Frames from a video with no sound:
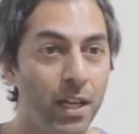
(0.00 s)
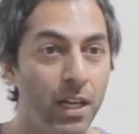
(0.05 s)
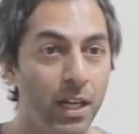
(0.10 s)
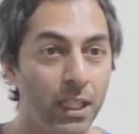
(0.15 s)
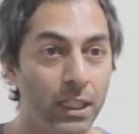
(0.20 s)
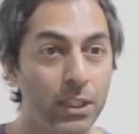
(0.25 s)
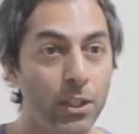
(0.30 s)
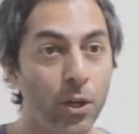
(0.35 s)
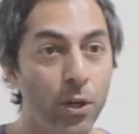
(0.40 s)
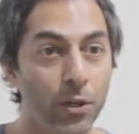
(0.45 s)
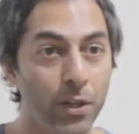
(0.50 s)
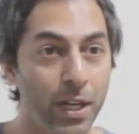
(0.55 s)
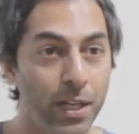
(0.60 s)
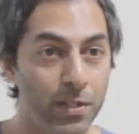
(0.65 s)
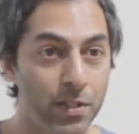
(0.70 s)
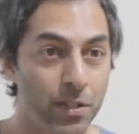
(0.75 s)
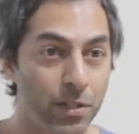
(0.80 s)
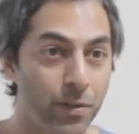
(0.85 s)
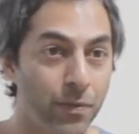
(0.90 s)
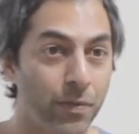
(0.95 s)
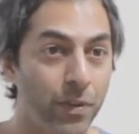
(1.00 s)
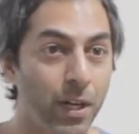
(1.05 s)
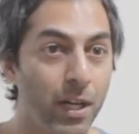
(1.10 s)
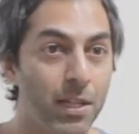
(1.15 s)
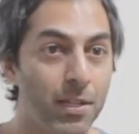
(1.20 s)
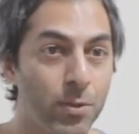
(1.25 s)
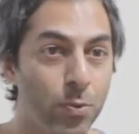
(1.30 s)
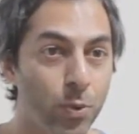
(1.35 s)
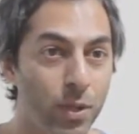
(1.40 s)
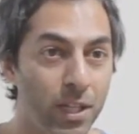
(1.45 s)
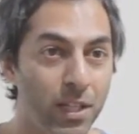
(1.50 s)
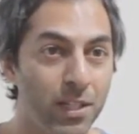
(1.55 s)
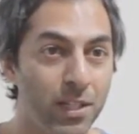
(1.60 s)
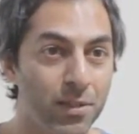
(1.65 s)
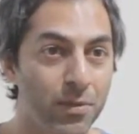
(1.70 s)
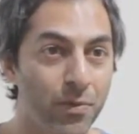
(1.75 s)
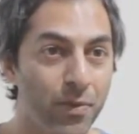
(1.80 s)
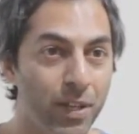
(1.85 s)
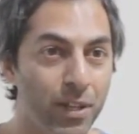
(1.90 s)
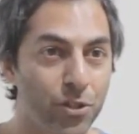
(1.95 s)
a lot as a device within
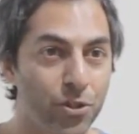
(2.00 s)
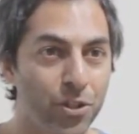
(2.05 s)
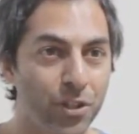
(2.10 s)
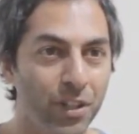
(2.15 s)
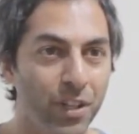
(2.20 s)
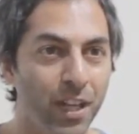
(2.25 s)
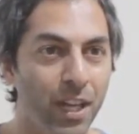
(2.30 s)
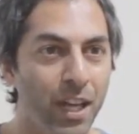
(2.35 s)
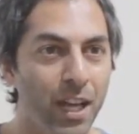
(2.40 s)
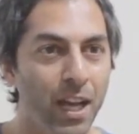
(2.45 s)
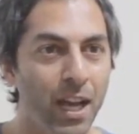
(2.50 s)
his fiction.